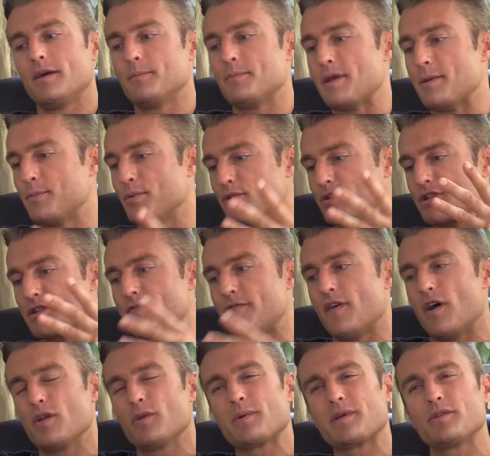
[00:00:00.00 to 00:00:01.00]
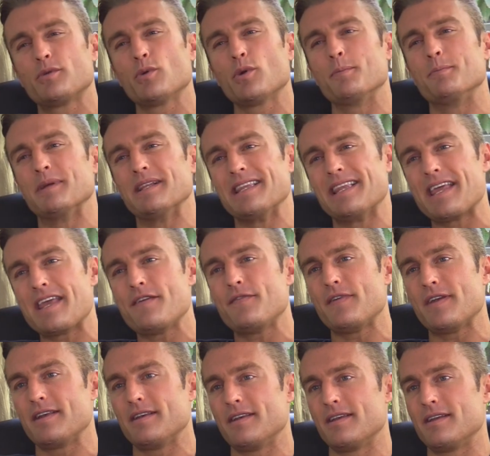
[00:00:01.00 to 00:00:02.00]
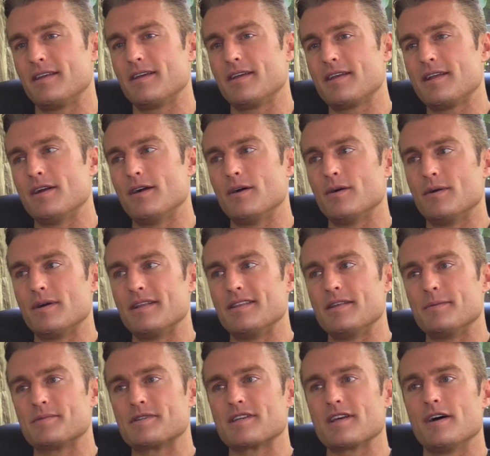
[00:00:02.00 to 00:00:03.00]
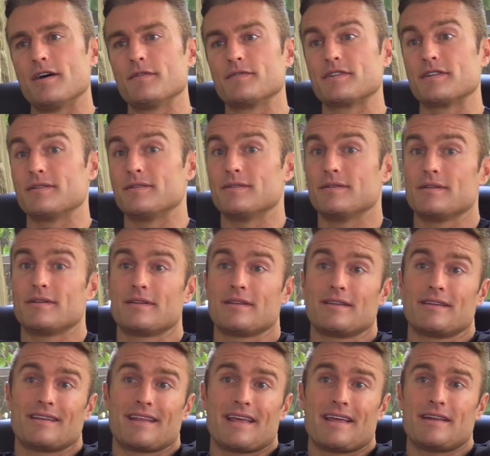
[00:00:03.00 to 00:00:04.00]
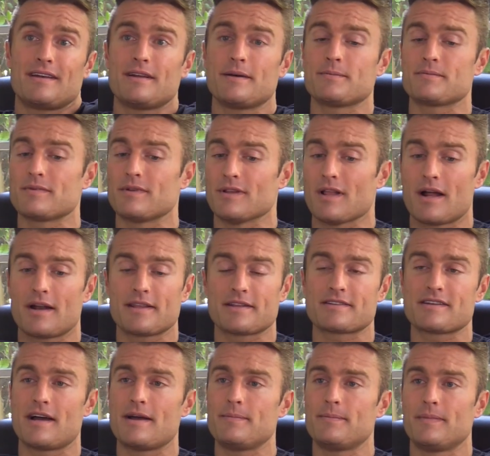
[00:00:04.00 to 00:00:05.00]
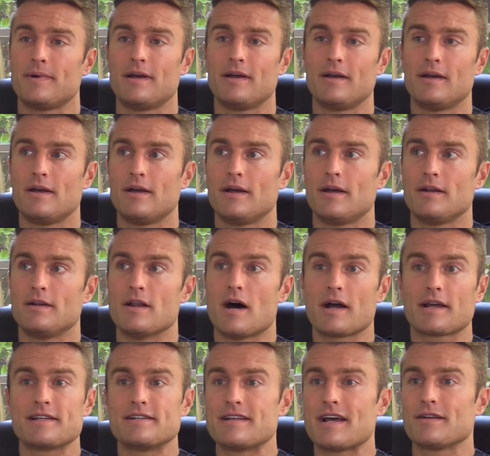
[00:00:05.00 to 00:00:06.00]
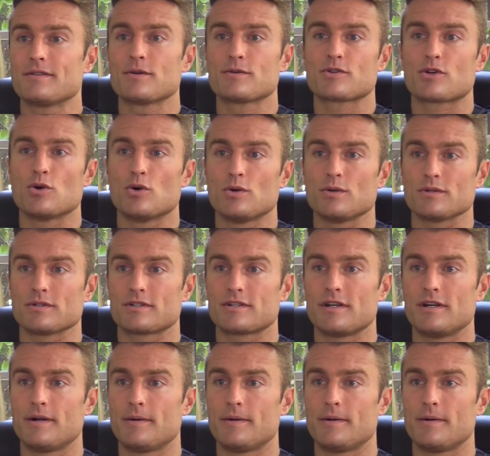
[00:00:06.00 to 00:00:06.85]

people just following through, believing, you know, in themselves, and they end up a lot of the time knocking down those goals. You